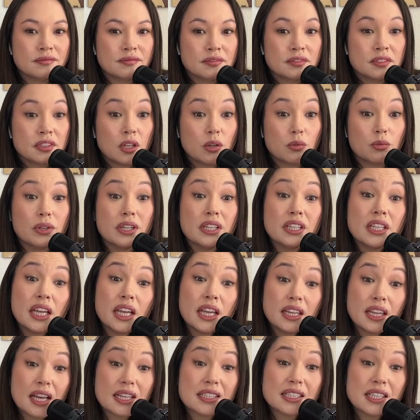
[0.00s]
and if you guys
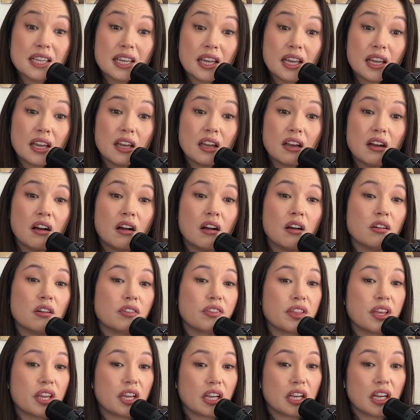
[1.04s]
really, that's been, it. Oh, yes, oh,
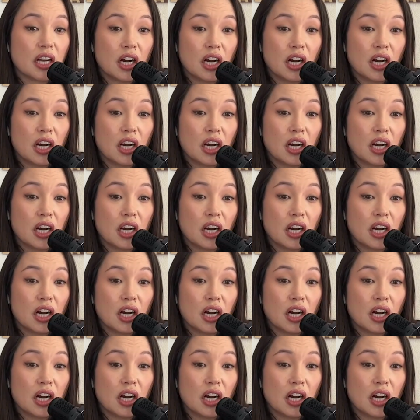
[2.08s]
thank yes.